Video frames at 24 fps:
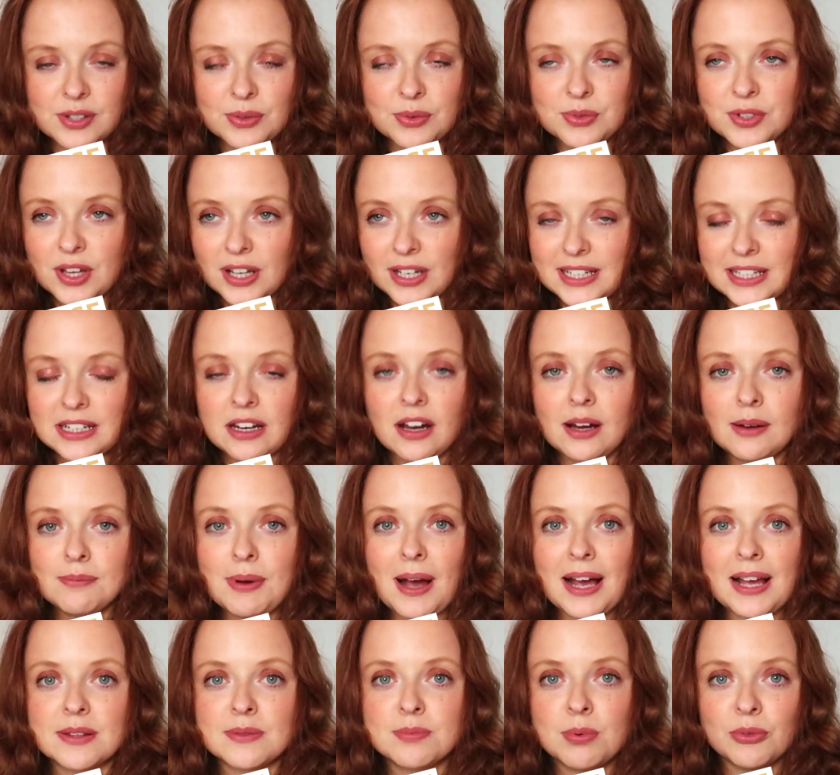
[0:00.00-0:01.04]
It was only
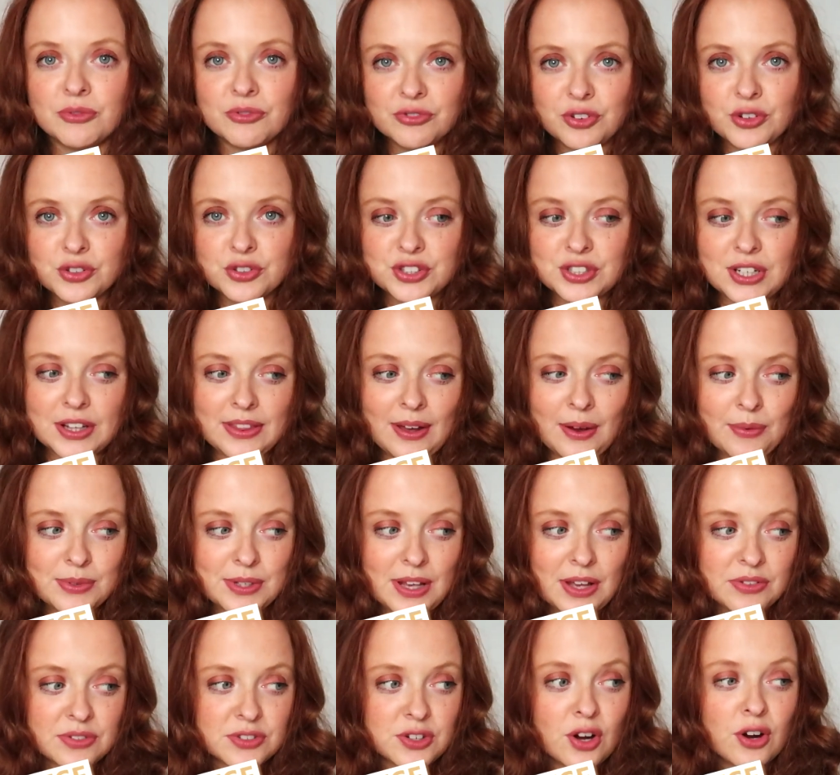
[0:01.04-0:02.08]
£9, but unfortunately that was
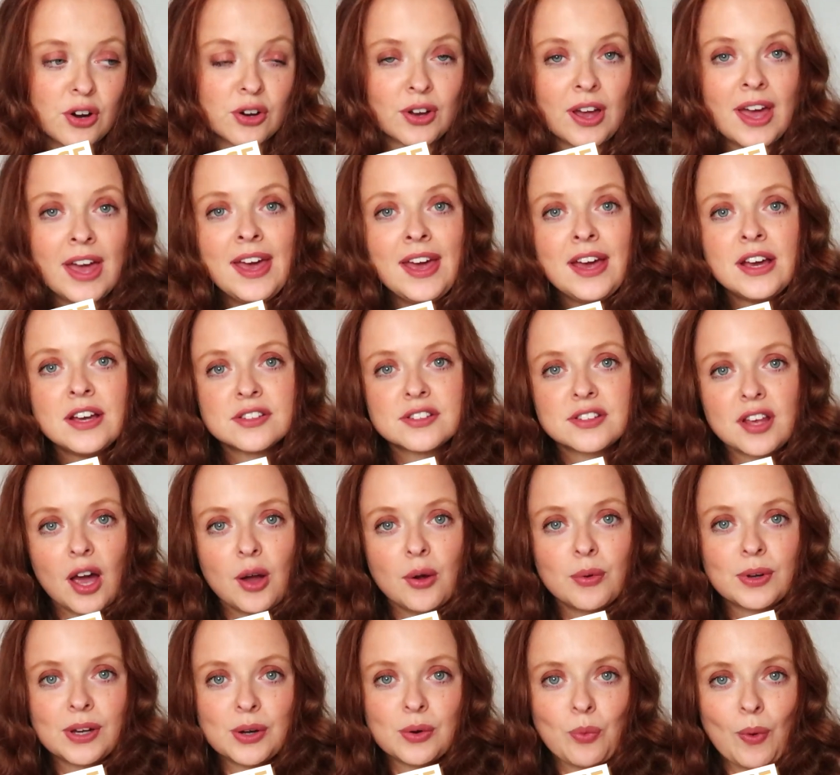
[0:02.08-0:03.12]
out of stock, so
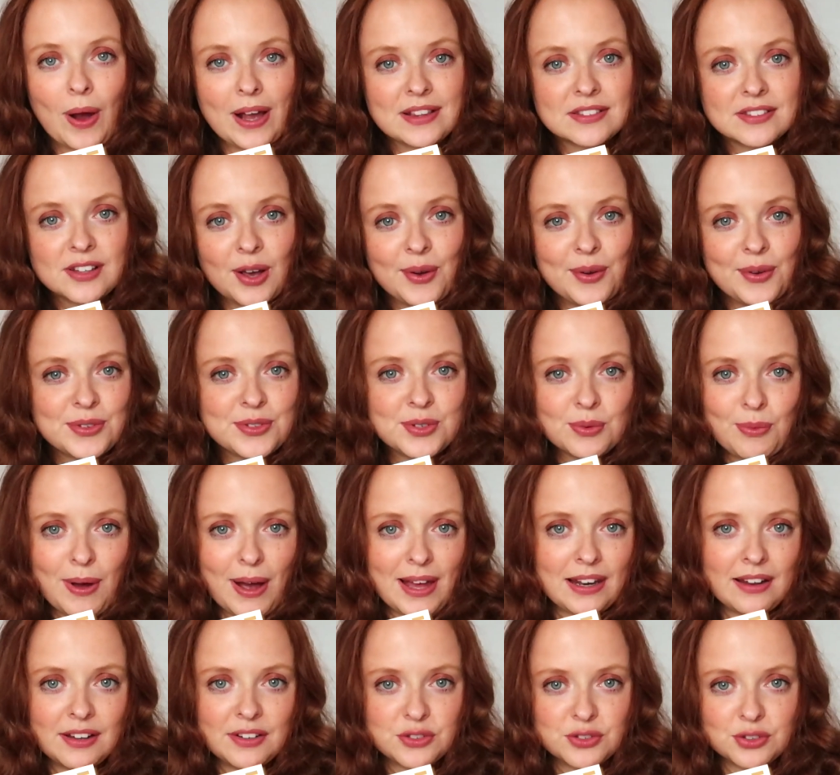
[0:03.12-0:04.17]
we're going to wait to go
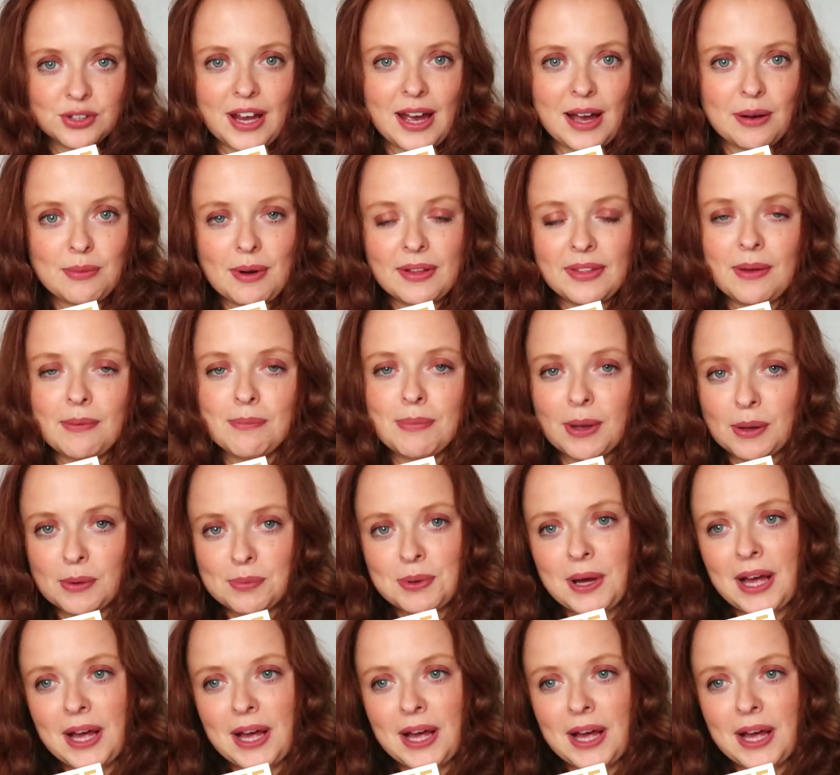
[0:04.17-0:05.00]
somewhere like Dunelm and then pick up